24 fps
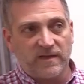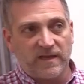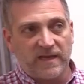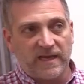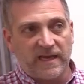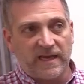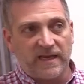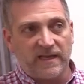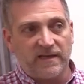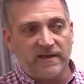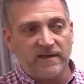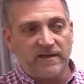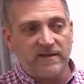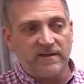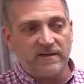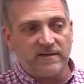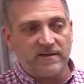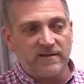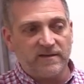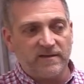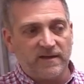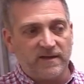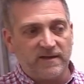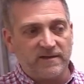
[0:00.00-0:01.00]
in
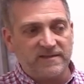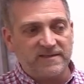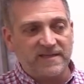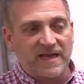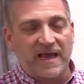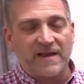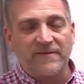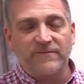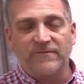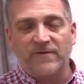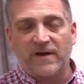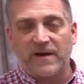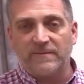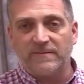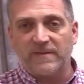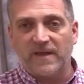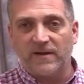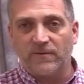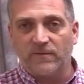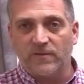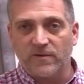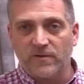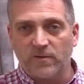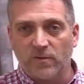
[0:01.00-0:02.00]
the time frame
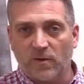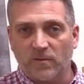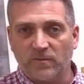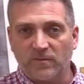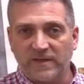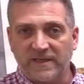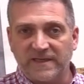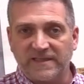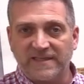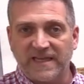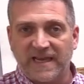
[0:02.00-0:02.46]
that it would normally